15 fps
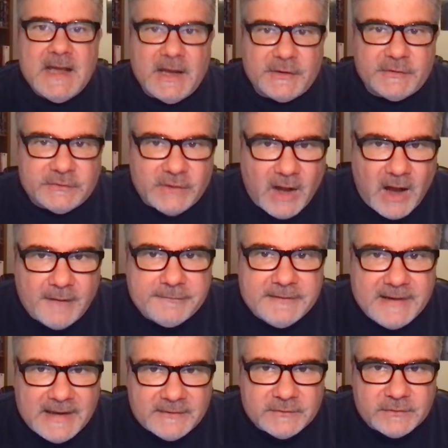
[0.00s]
A soft
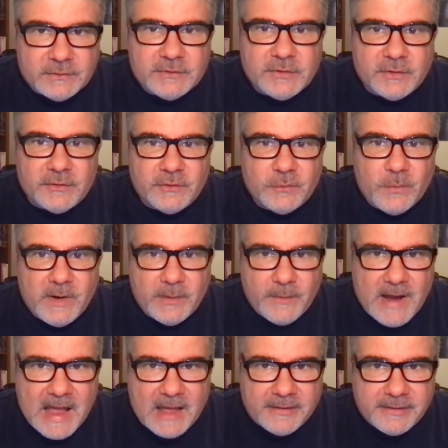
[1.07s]
answer turns away
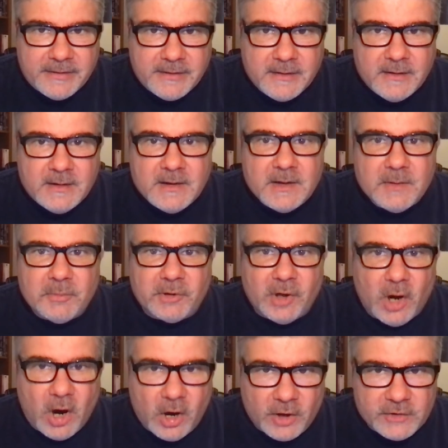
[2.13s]
wrath, but a
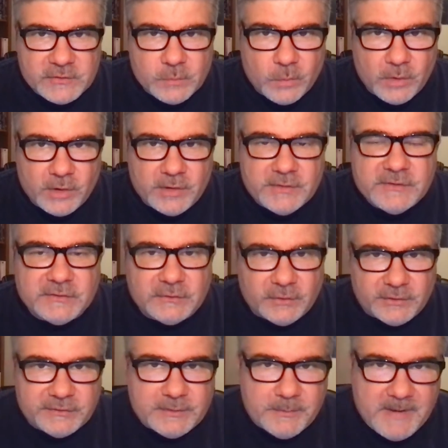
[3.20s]
harsh word
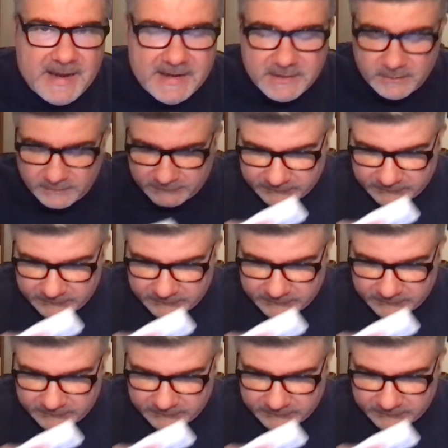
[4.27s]
stirs up anger.